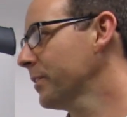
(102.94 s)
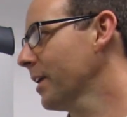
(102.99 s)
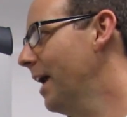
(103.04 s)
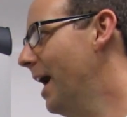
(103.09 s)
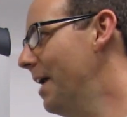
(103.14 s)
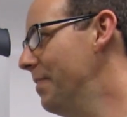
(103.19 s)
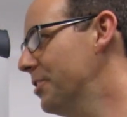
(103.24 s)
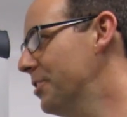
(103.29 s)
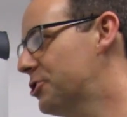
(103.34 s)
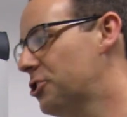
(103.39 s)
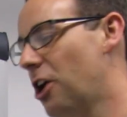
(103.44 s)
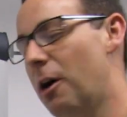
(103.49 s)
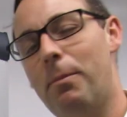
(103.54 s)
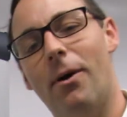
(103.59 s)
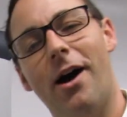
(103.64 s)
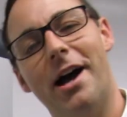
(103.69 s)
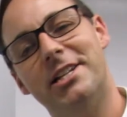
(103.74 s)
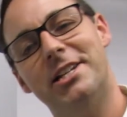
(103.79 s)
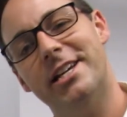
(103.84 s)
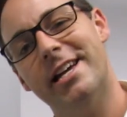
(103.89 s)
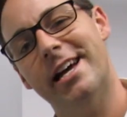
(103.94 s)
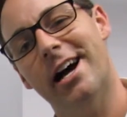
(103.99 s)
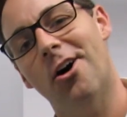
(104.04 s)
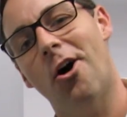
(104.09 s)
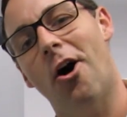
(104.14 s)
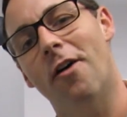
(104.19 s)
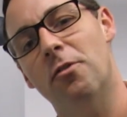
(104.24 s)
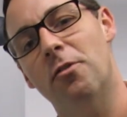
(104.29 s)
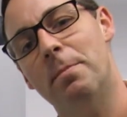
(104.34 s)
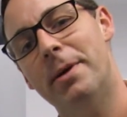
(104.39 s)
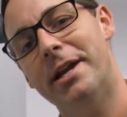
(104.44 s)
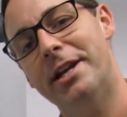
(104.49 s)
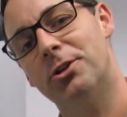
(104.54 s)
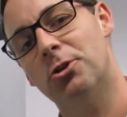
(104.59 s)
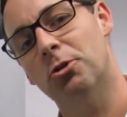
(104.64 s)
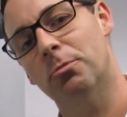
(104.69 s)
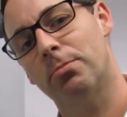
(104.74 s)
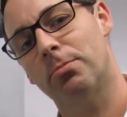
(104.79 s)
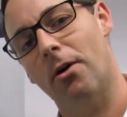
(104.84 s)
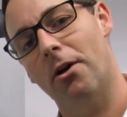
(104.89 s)
And this top idea of a
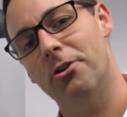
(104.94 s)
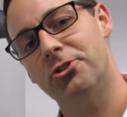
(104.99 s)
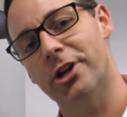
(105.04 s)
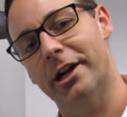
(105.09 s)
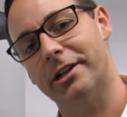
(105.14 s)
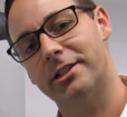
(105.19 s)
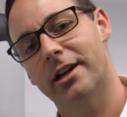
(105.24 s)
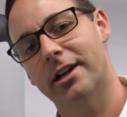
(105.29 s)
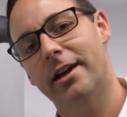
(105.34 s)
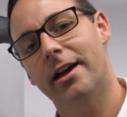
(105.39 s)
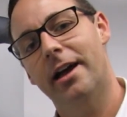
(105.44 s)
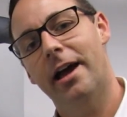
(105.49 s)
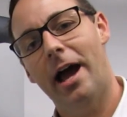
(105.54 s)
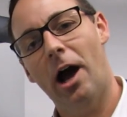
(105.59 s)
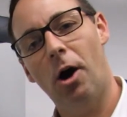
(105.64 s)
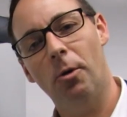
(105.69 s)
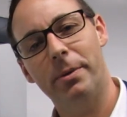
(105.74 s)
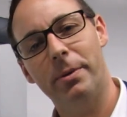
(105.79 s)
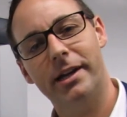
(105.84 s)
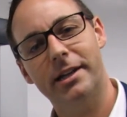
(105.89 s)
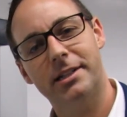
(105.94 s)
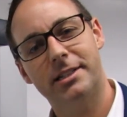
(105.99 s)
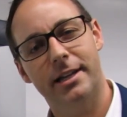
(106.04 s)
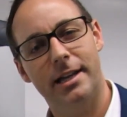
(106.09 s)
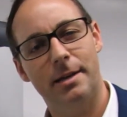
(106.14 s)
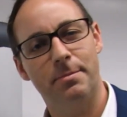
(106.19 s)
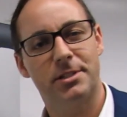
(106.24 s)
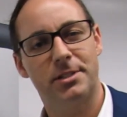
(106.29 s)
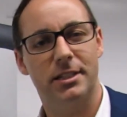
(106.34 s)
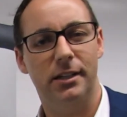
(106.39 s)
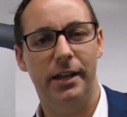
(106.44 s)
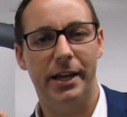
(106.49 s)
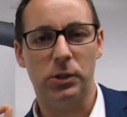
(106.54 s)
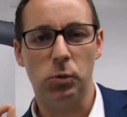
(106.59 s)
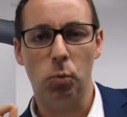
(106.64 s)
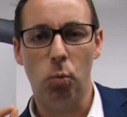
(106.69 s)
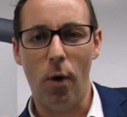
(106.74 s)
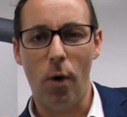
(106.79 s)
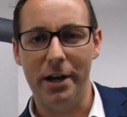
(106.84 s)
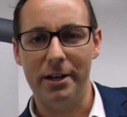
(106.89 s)
pinnacle project, helping a team select
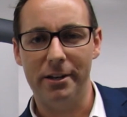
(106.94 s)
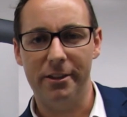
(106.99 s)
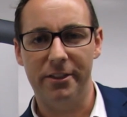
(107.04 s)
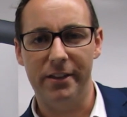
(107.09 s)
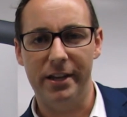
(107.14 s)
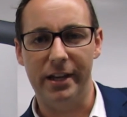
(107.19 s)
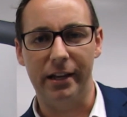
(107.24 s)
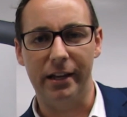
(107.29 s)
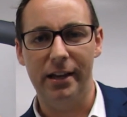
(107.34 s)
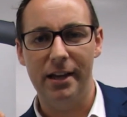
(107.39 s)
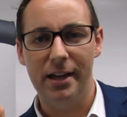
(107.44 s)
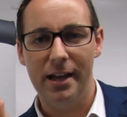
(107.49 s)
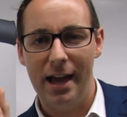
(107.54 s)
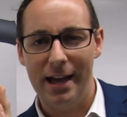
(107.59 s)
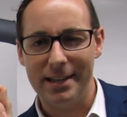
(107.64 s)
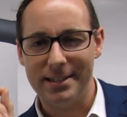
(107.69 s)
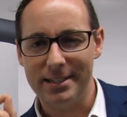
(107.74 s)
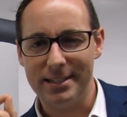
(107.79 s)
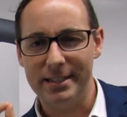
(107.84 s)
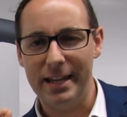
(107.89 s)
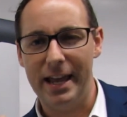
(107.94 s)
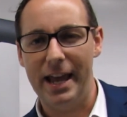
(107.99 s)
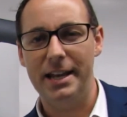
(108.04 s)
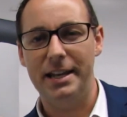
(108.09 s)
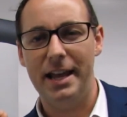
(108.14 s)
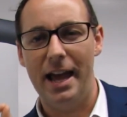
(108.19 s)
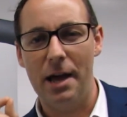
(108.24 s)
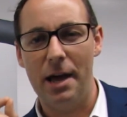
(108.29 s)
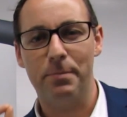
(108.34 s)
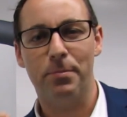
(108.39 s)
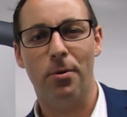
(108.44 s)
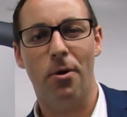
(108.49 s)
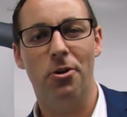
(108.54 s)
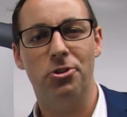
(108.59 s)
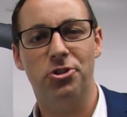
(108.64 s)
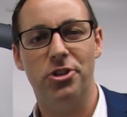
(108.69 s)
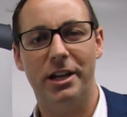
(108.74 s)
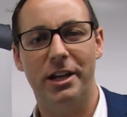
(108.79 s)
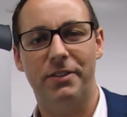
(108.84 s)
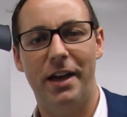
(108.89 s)
one thing, a standout
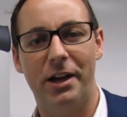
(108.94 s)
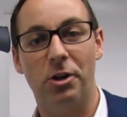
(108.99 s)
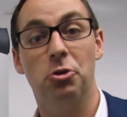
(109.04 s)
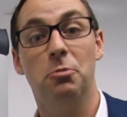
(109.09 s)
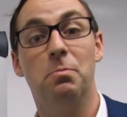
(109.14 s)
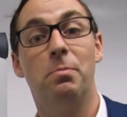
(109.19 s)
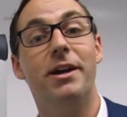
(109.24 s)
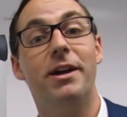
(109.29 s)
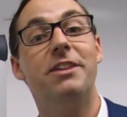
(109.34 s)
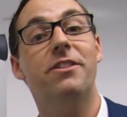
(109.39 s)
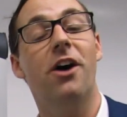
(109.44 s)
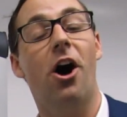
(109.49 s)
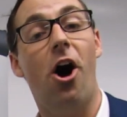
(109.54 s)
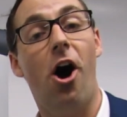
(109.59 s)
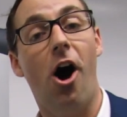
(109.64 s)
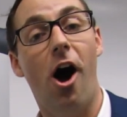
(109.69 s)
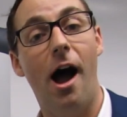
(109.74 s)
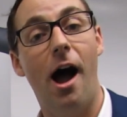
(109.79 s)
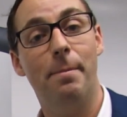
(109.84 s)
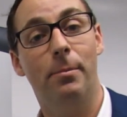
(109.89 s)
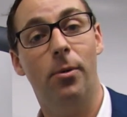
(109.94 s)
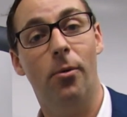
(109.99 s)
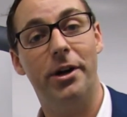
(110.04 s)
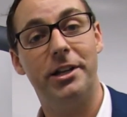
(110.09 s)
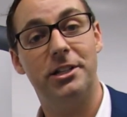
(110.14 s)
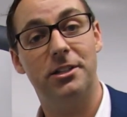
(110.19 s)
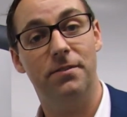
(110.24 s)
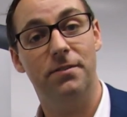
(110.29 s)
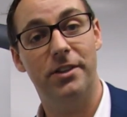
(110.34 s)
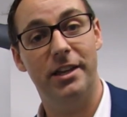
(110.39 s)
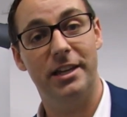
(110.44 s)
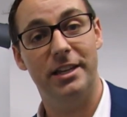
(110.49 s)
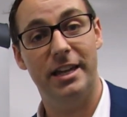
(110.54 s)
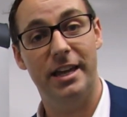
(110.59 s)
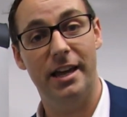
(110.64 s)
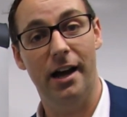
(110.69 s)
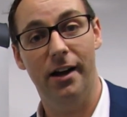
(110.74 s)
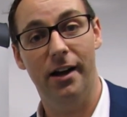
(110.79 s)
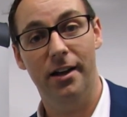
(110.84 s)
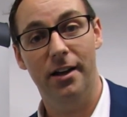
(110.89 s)
project that could be the high point of their
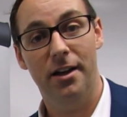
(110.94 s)
year.